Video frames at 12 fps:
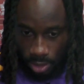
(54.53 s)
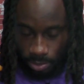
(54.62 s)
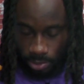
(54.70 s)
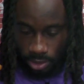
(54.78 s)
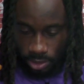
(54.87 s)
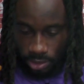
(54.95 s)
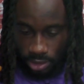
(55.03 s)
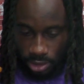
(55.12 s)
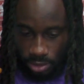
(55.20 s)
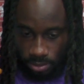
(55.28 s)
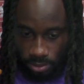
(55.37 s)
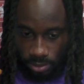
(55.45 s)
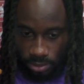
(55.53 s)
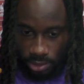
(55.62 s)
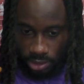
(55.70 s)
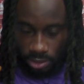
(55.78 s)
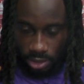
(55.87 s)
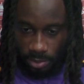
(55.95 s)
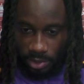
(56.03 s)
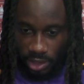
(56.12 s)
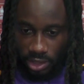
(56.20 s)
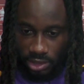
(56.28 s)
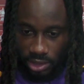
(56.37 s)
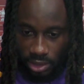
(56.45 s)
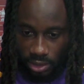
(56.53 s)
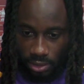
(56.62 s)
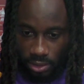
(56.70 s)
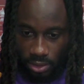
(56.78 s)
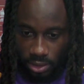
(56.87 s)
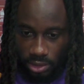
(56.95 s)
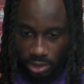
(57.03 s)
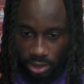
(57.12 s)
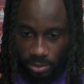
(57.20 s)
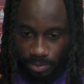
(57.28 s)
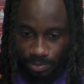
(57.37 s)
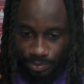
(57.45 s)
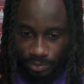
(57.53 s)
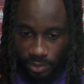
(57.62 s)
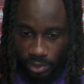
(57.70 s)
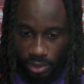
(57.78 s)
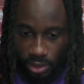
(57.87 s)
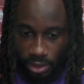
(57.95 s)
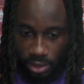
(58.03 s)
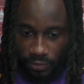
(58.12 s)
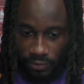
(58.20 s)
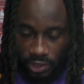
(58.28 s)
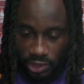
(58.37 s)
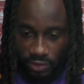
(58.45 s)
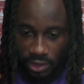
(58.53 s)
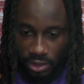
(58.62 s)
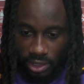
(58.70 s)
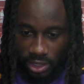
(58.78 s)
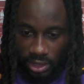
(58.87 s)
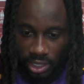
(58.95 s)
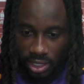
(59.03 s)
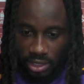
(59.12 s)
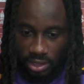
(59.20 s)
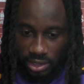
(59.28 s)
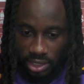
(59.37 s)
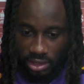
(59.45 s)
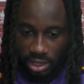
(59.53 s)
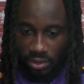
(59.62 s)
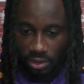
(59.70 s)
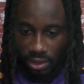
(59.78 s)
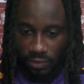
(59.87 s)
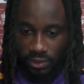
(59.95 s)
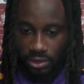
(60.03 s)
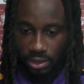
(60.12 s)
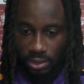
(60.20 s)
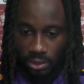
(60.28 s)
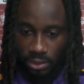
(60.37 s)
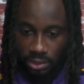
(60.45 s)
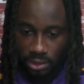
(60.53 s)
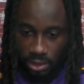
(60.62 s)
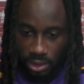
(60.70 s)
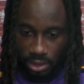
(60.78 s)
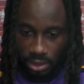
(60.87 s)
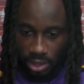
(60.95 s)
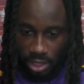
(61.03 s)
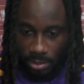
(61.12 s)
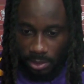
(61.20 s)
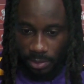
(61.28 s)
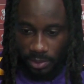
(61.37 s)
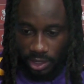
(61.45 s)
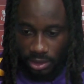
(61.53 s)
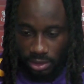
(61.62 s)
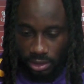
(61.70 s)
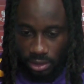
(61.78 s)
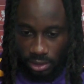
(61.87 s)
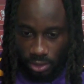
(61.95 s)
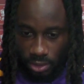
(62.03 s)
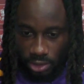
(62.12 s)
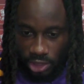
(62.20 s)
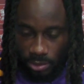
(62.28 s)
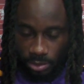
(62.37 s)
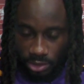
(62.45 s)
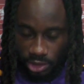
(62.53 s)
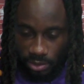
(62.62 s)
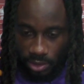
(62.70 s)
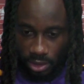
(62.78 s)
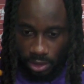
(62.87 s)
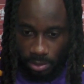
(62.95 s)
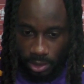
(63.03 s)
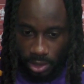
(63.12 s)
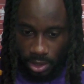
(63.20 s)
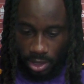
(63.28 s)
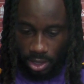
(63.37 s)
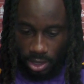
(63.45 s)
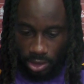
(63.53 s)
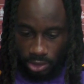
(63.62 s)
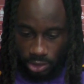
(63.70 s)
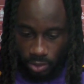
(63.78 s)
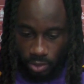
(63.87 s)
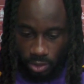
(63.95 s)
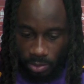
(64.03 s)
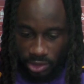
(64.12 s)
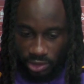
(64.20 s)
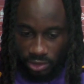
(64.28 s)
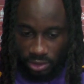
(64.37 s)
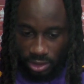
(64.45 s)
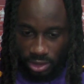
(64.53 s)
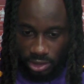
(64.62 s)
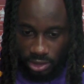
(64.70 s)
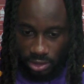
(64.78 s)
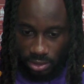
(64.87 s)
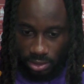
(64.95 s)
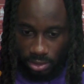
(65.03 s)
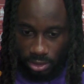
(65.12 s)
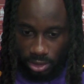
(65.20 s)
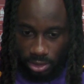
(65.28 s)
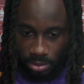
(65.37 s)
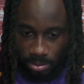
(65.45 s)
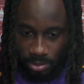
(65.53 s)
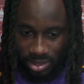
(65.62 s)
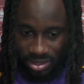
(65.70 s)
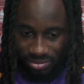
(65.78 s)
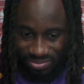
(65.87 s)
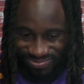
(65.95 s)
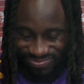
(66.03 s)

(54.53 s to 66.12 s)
because um, it's not going to be easy. Because um, the first thing that they're going to say is they got nothing to lose. They're coming up against a good championship club, so pressure's on us. But